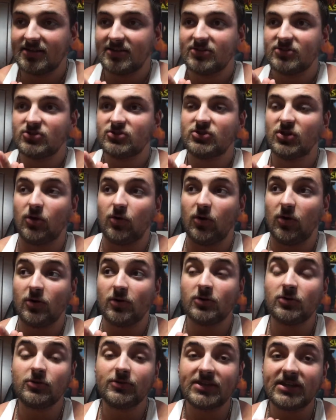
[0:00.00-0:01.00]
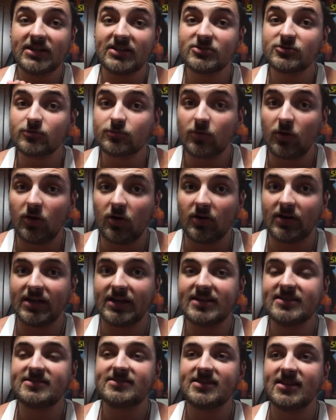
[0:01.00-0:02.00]
So Arnold is wrong.
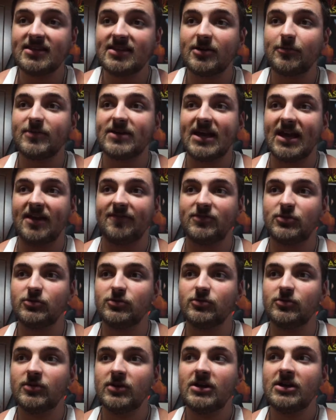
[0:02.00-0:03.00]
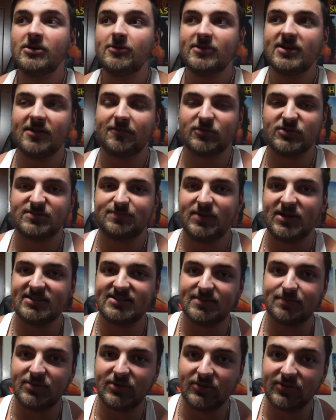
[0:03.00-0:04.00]
He's saying that we have
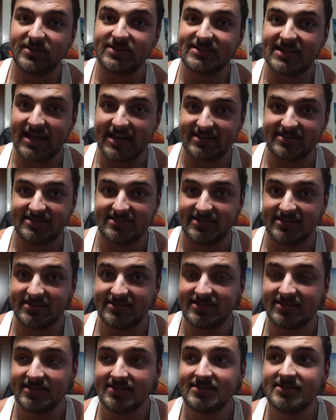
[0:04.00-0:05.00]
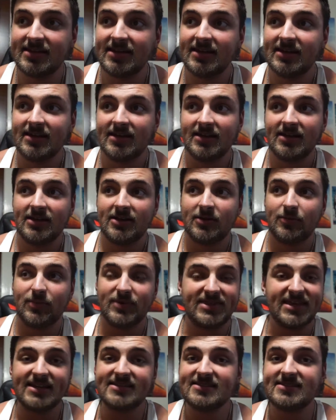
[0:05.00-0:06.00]
responsibilities as citizens,
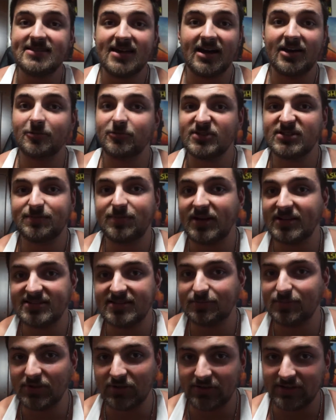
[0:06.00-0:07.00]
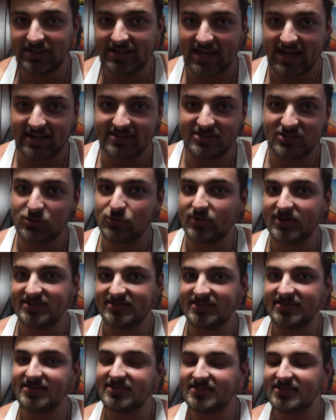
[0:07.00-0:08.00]
but that's not a responsibility as a US
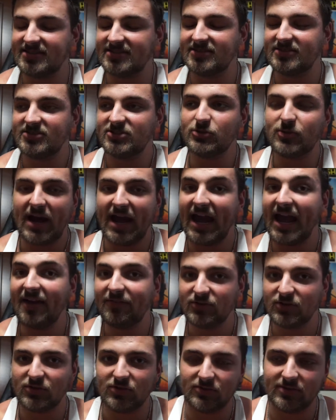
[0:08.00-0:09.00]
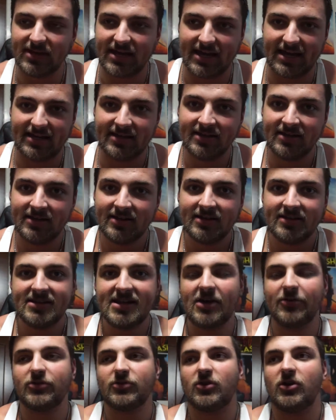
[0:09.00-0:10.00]
citizen to have to do that.
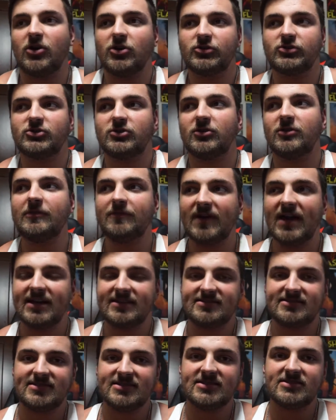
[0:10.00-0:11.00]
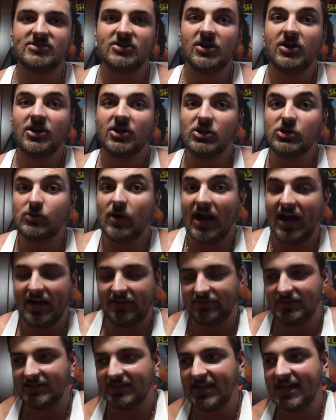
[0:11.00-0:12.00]
Now, there are certain vaccines you
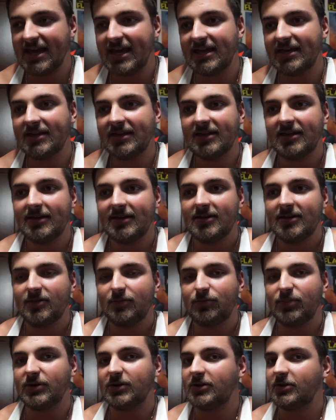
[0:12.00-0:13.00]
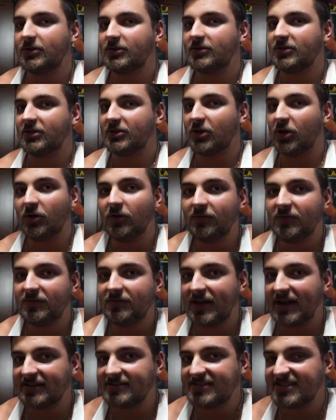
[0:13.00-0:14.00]
have to get, but the COVID
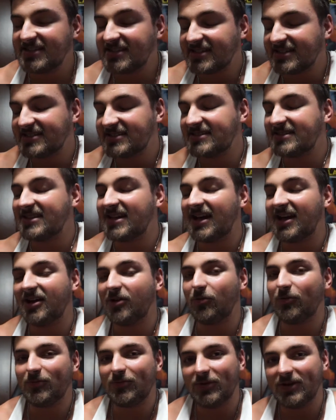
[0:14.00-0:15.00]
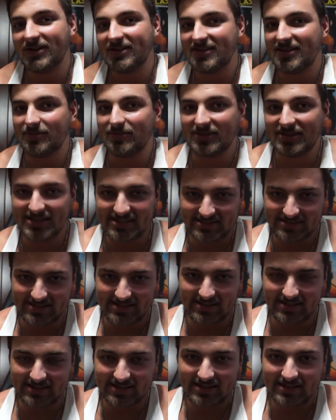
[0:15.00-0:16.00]
vaccine is not one of them
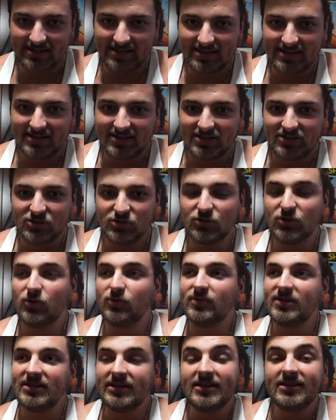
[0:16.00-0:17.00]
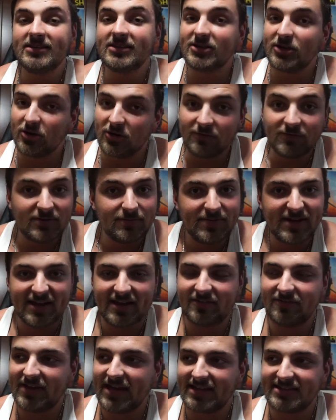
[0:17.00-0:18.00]
listed. You don't need the
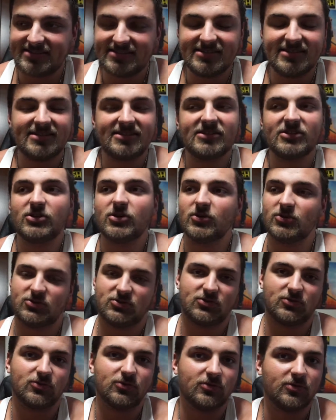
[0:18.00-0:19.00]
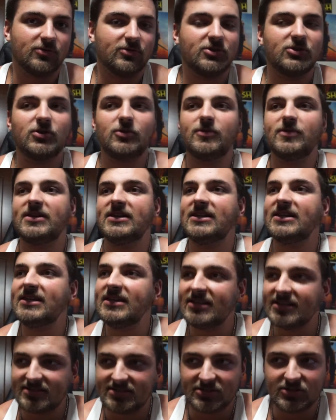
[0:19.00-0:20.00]
COVID vaccine to go to school. You don't
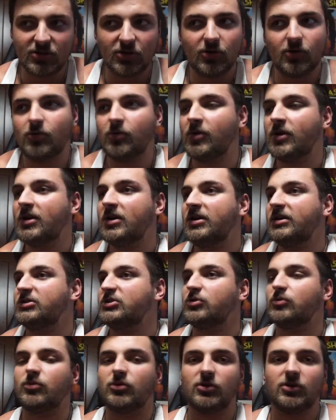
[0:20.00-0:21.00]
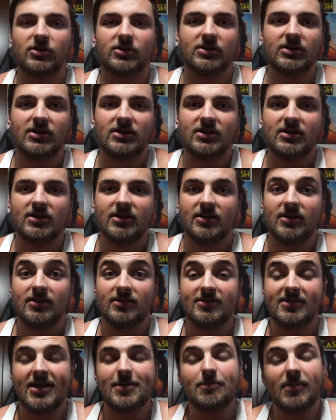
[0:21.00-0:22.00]
need it to go to work.
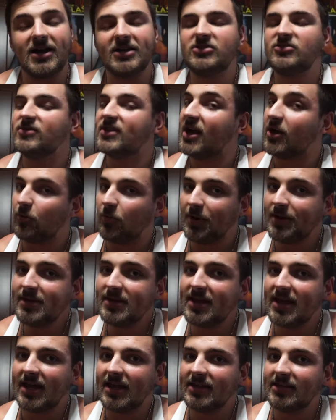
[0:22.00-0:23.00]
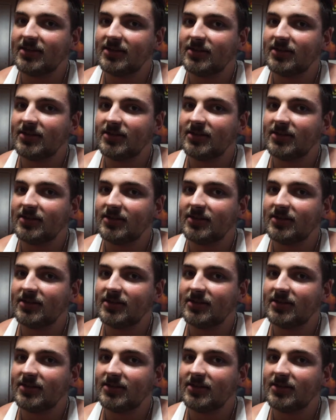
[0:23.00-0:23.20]
They might do that one day,